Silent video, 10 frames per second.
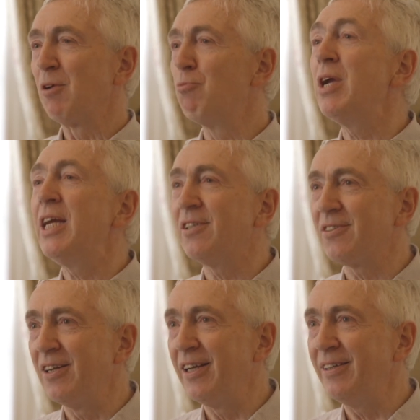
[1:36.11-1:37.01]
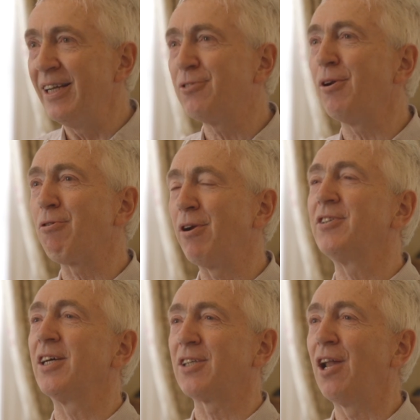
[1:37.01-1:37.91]
readers and literary
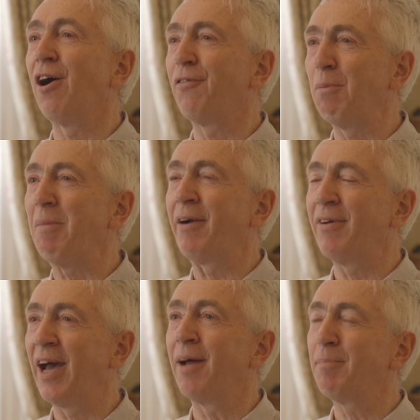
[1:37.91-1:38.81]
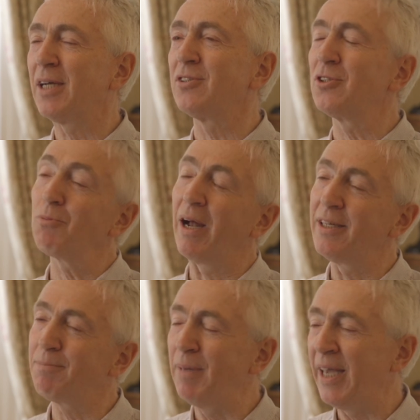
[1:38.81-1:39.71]
critics laugh at Marianne, because as well
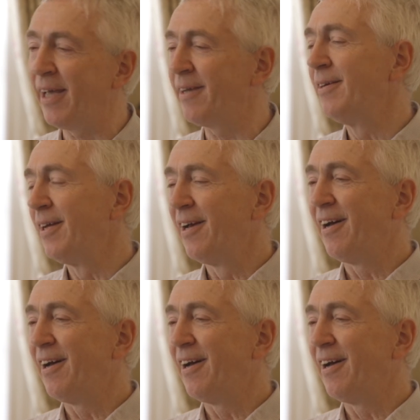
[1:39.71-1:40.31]
as being,